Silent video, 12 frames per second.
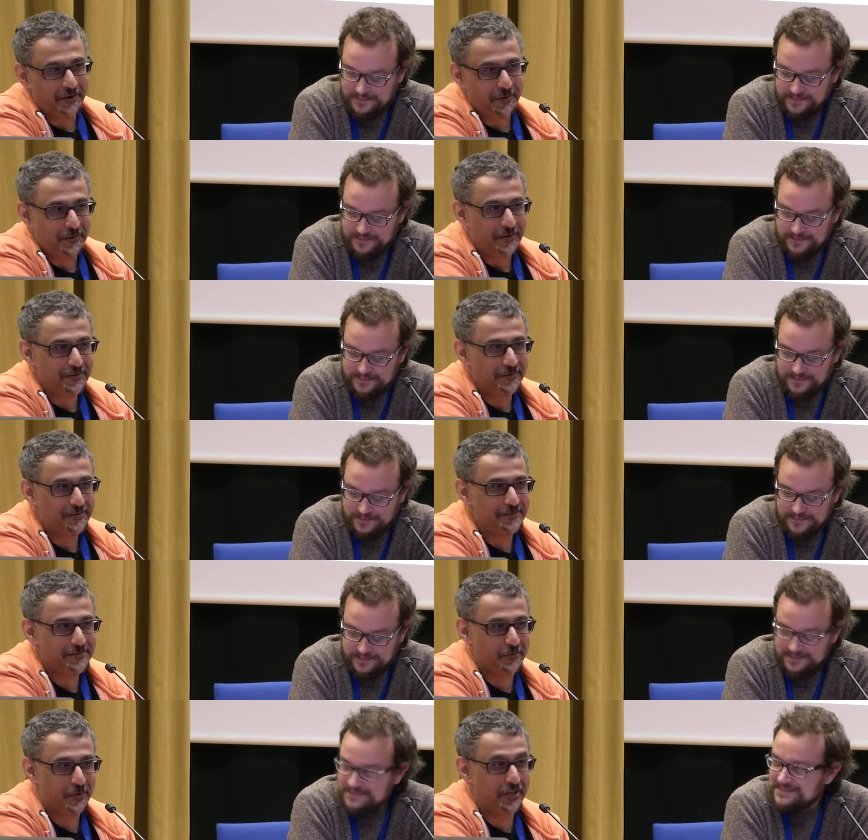Speaker 1: Ottawa.
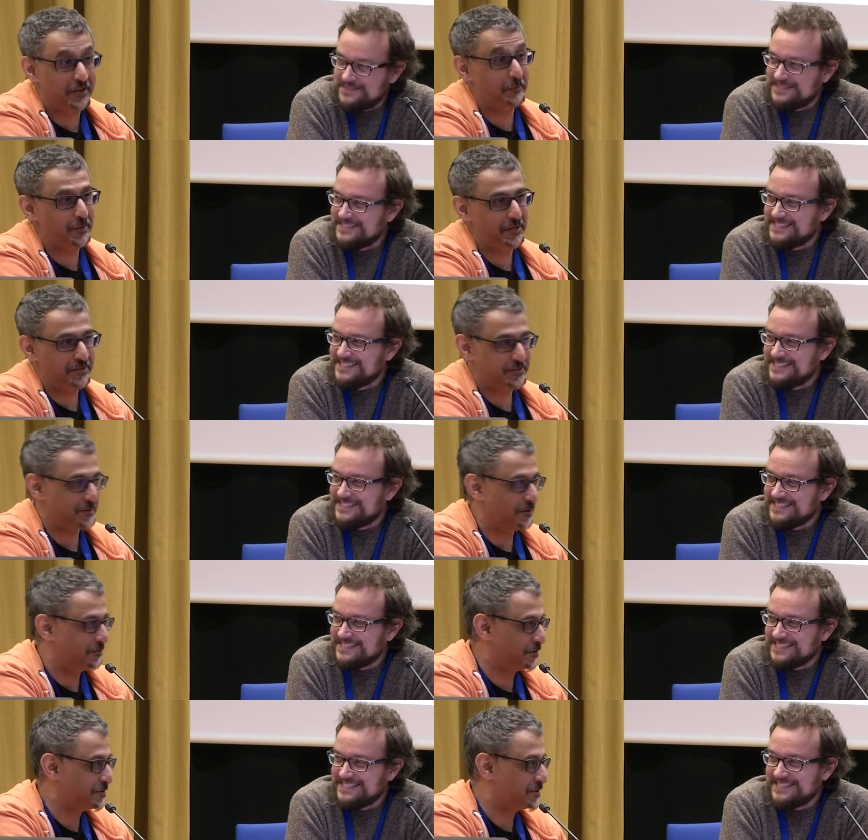So we're getting better as a
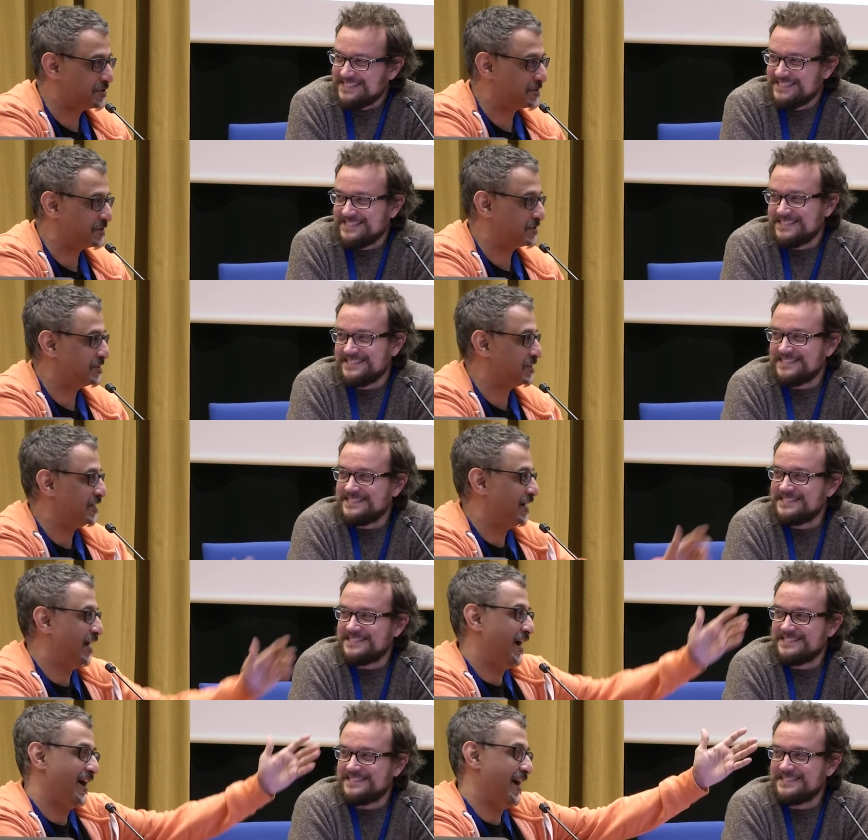conference.
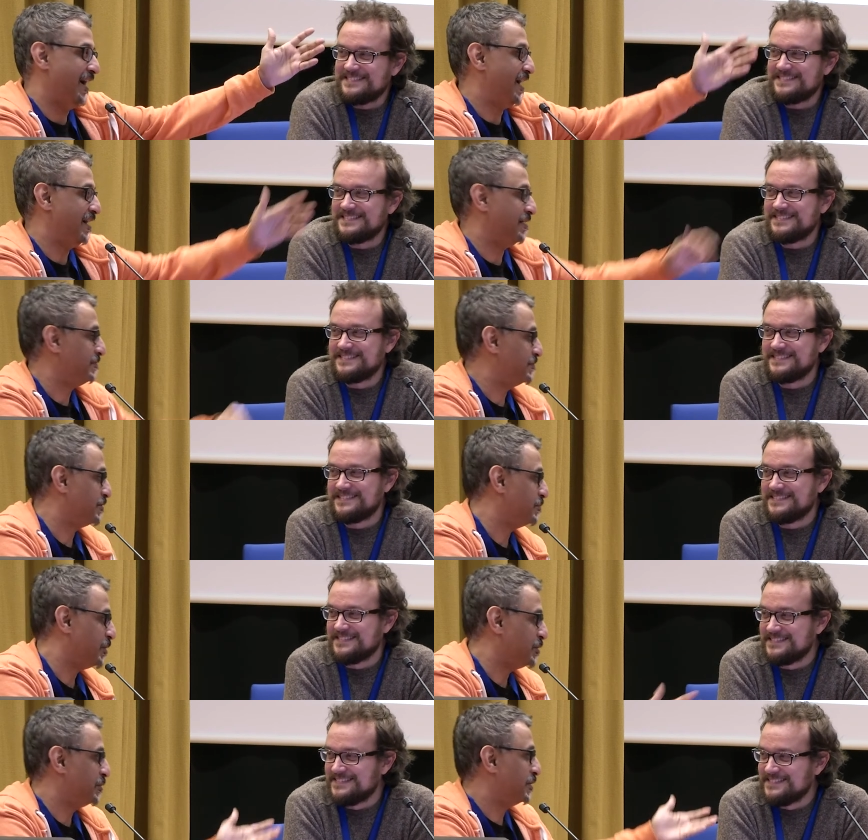I,
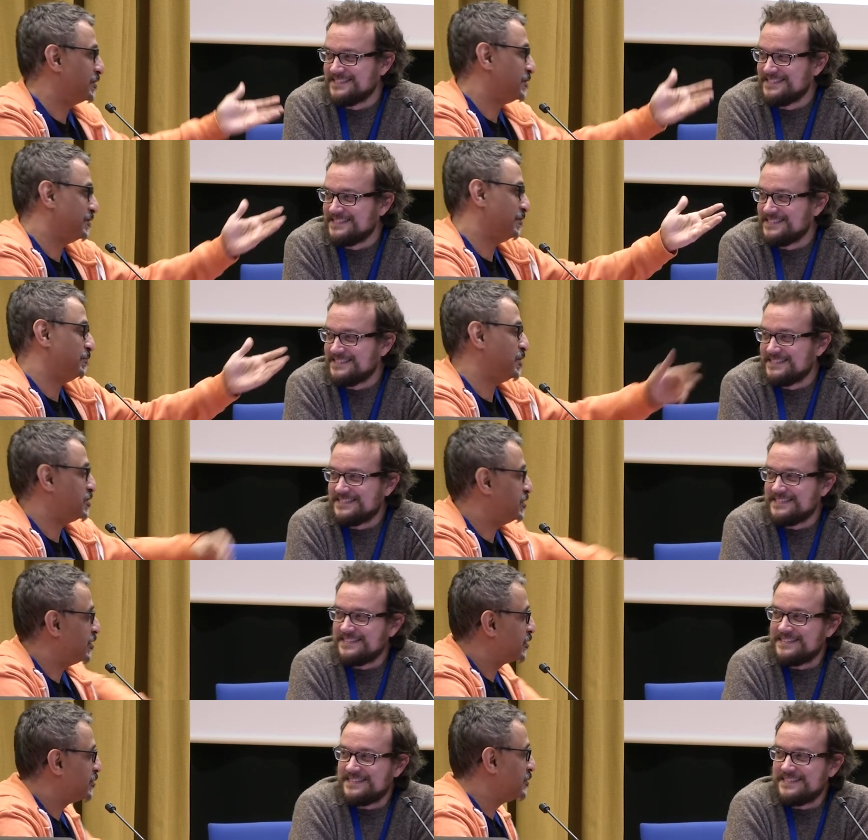maybe you want to
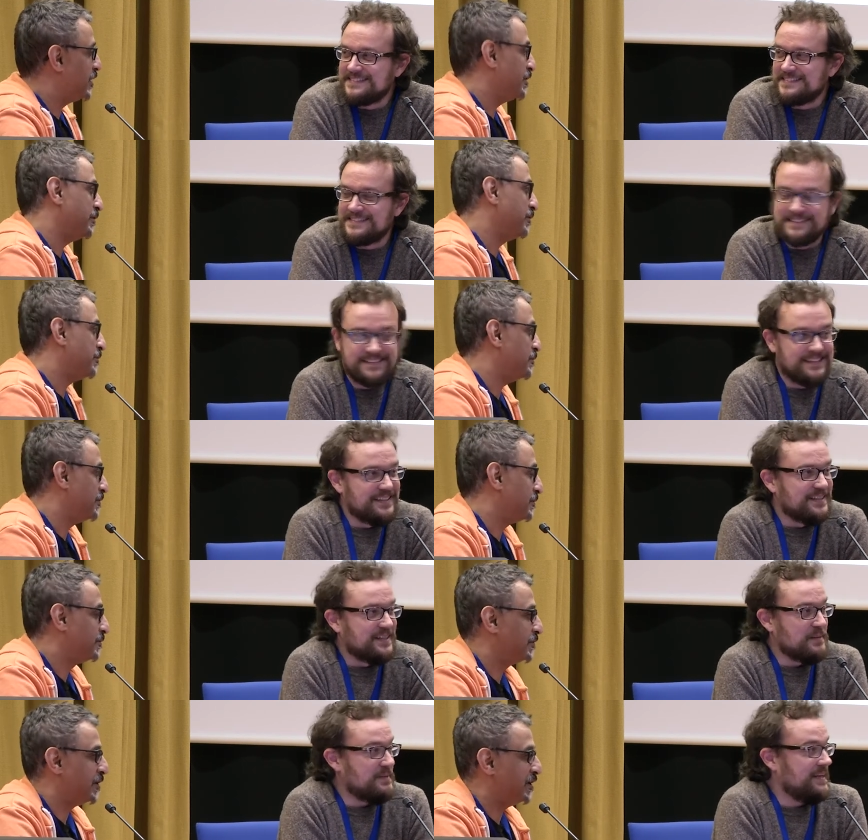mention your crew. I don't know.
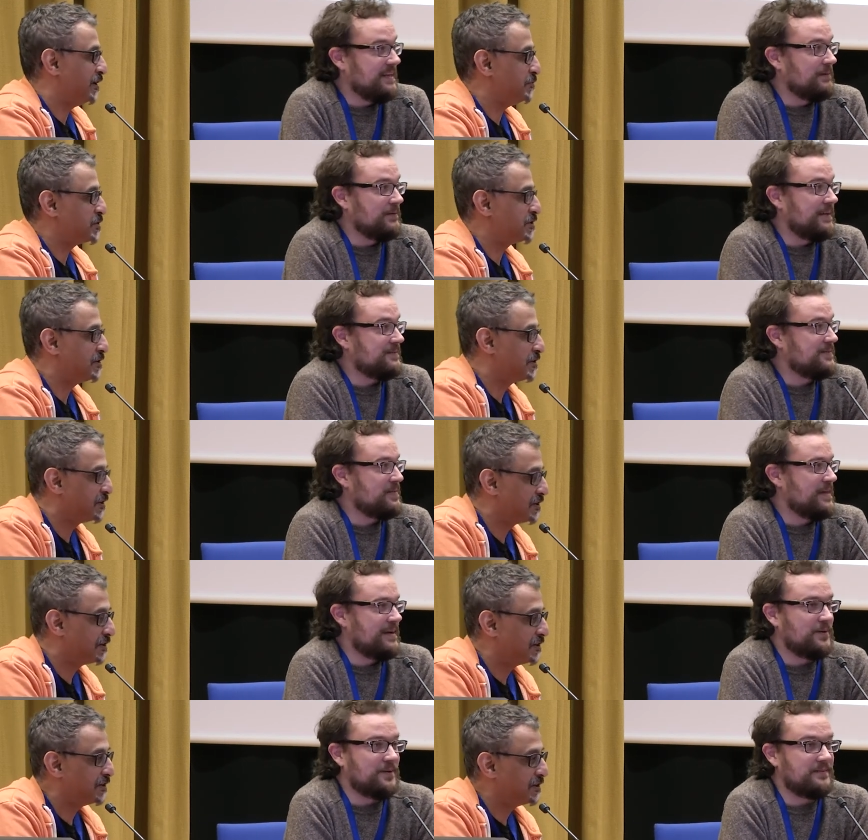
Speaker 2: I mean, I would like to
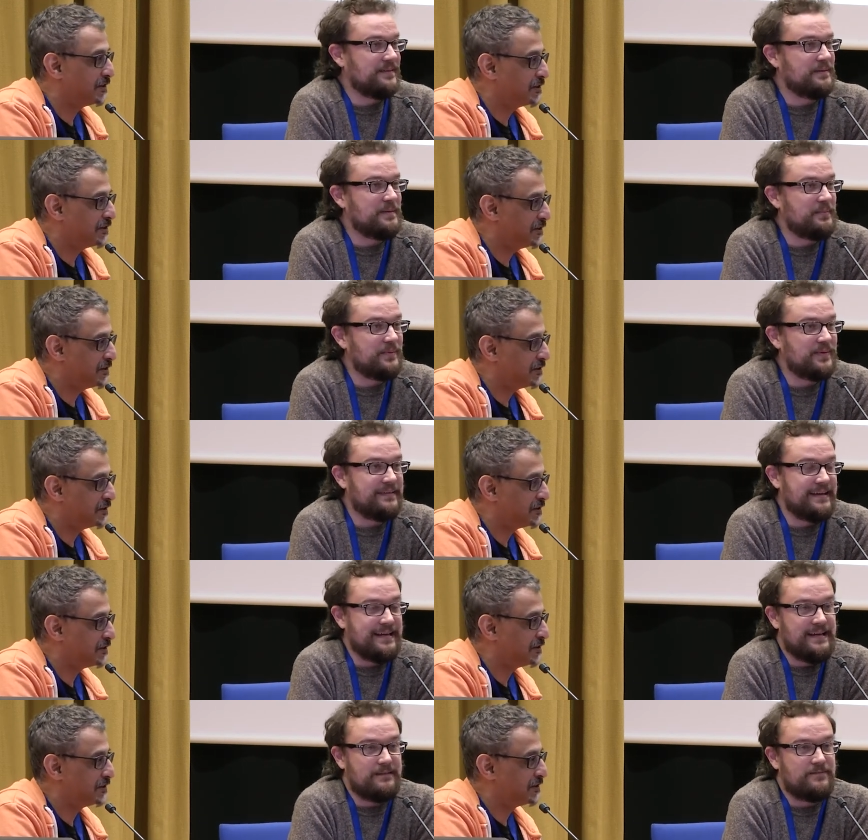thank all the people
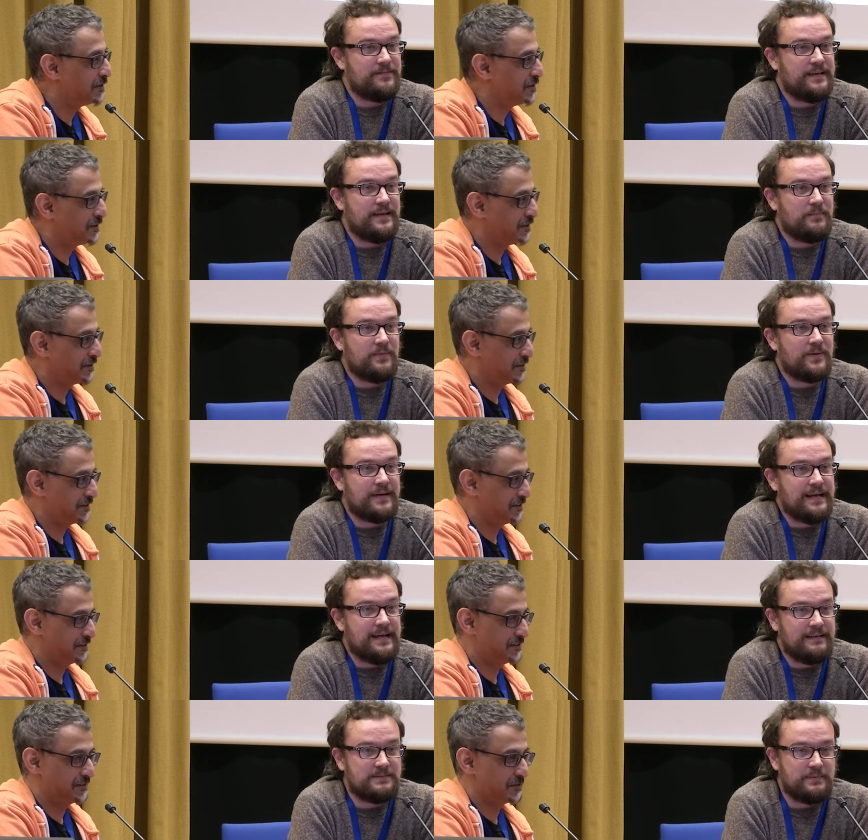that have helped
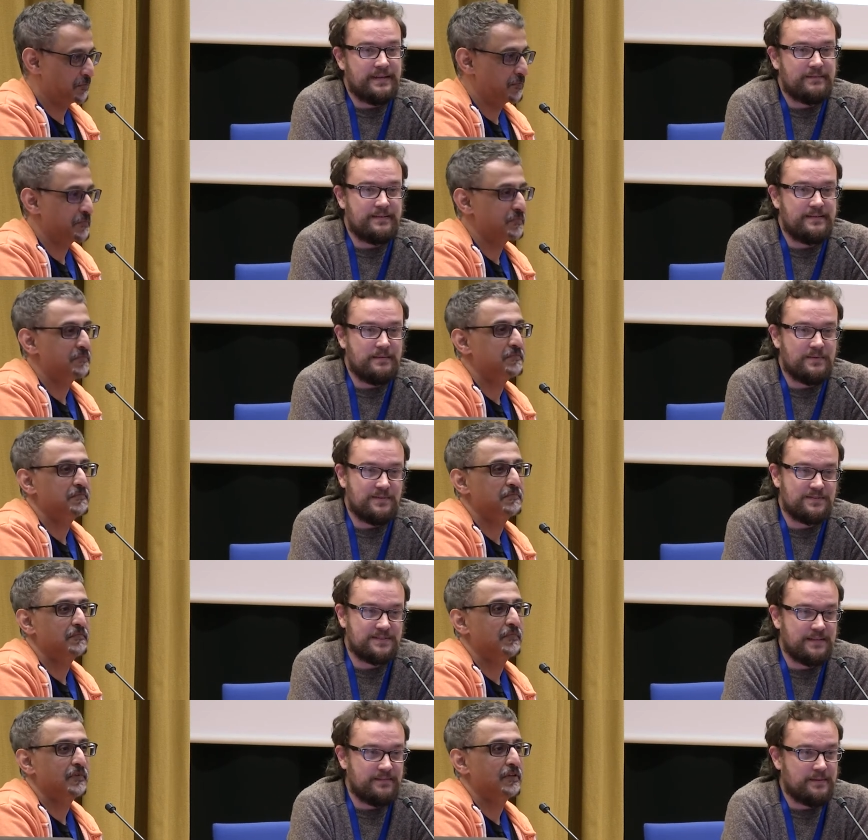organize. We have a team of
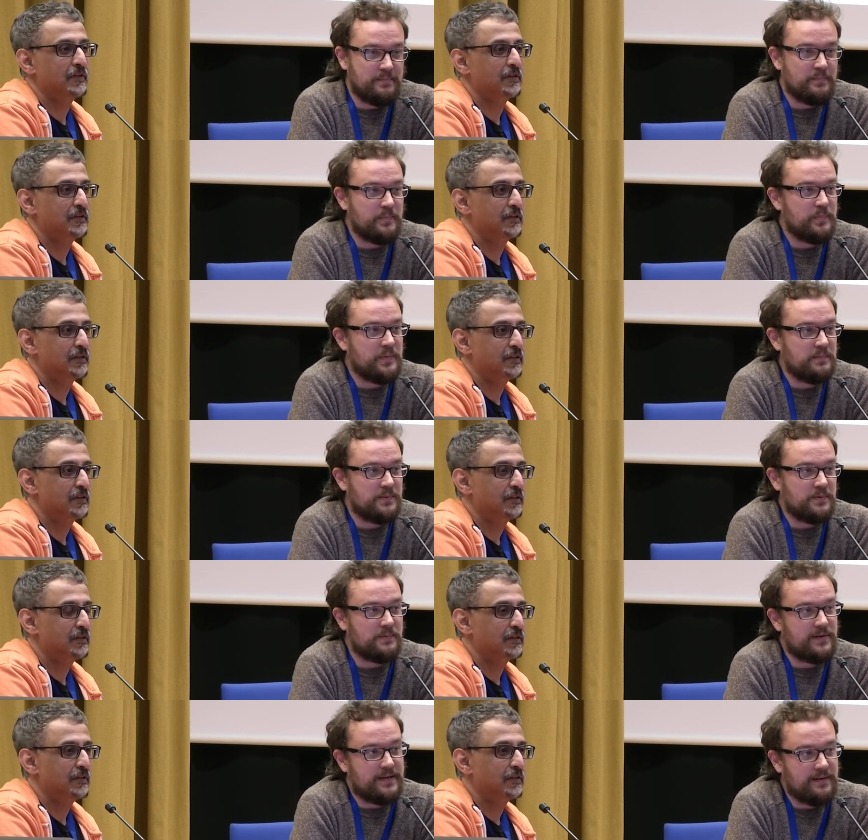seven
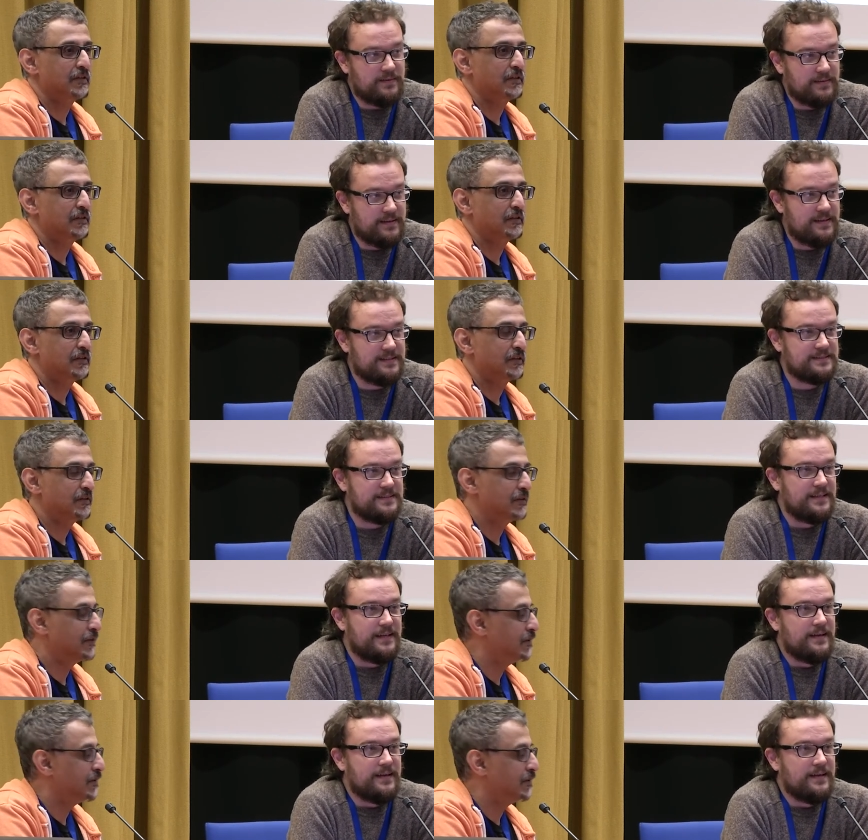people working on this.